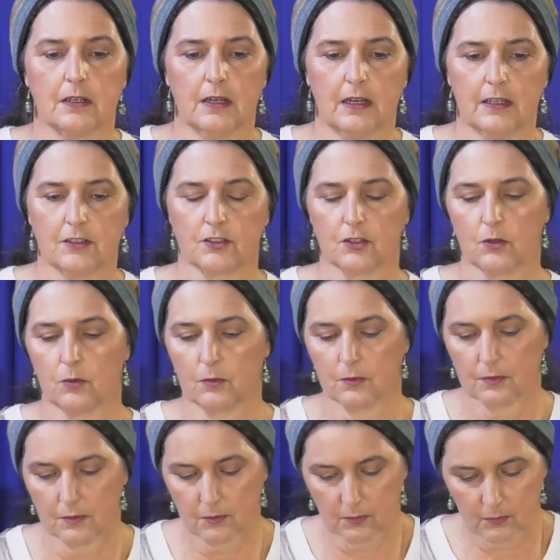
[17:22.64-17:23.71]
And so,
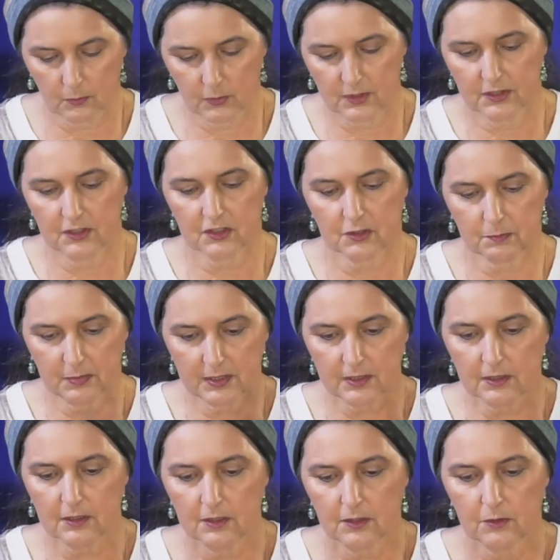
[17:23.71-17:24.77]
with this
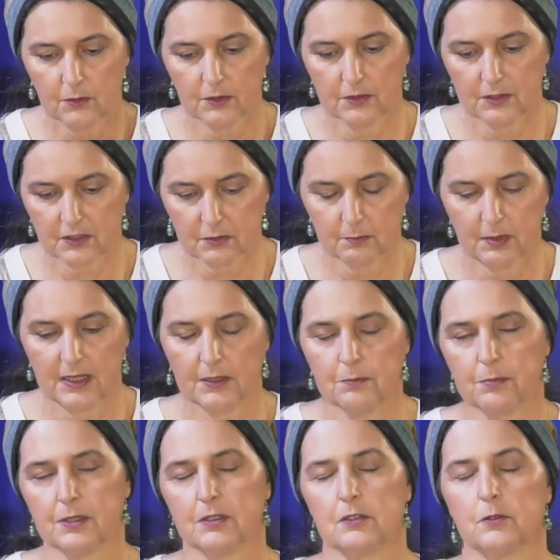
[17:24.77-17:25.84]
pillow or this bed
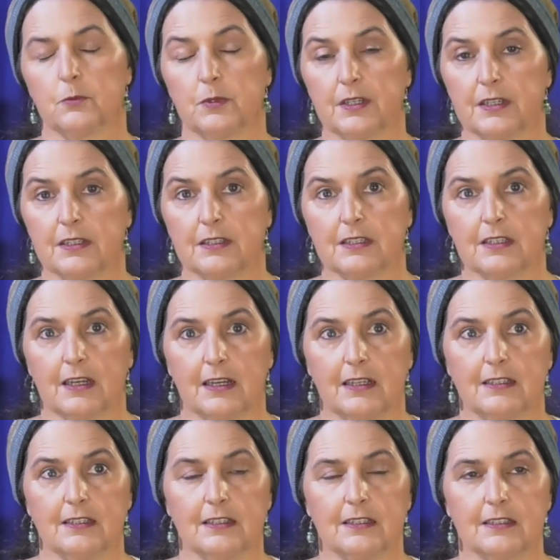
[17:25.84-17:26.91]
pillow, we get the
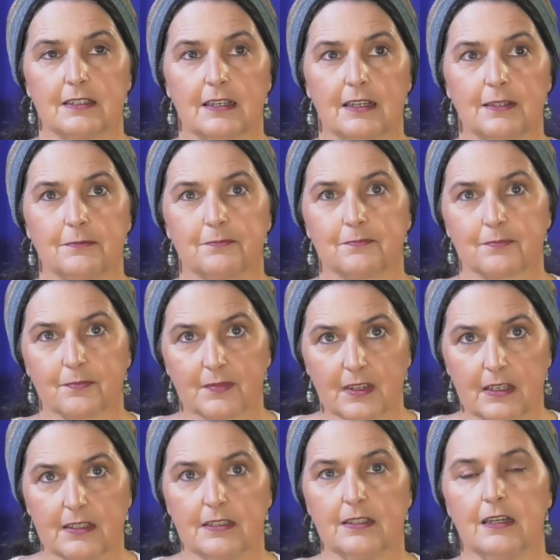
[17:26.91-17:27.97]
idea that
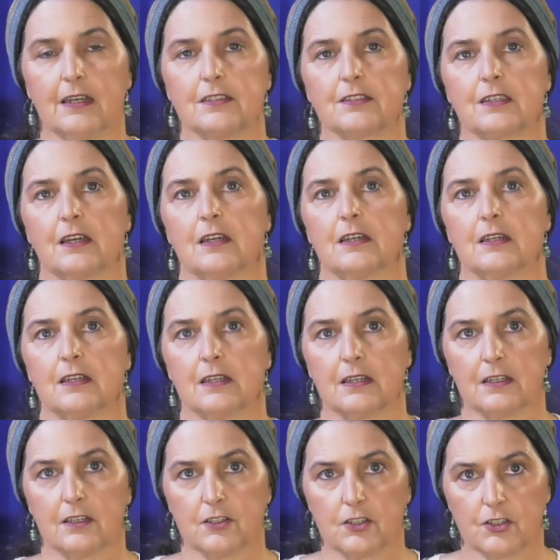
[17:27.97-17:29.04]
yes,
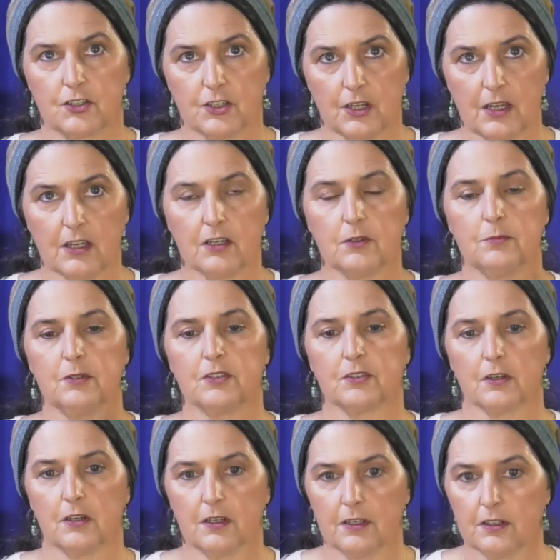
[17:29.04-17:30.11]
Jacob is
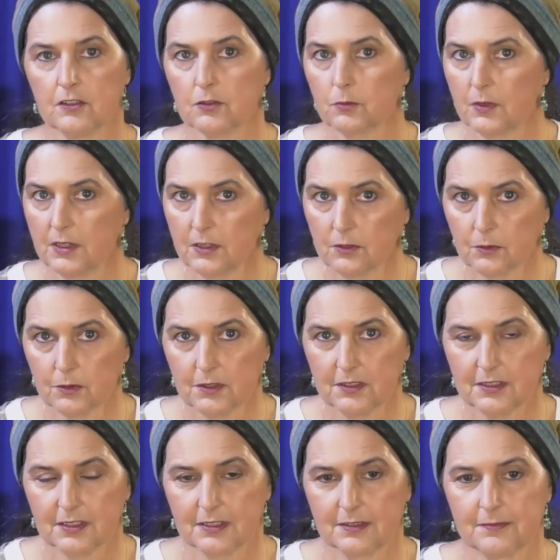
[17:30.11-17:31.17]
on his way
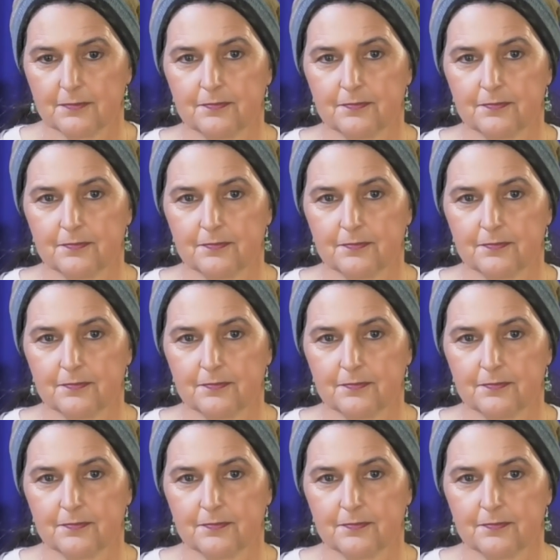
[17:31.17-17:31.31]
north.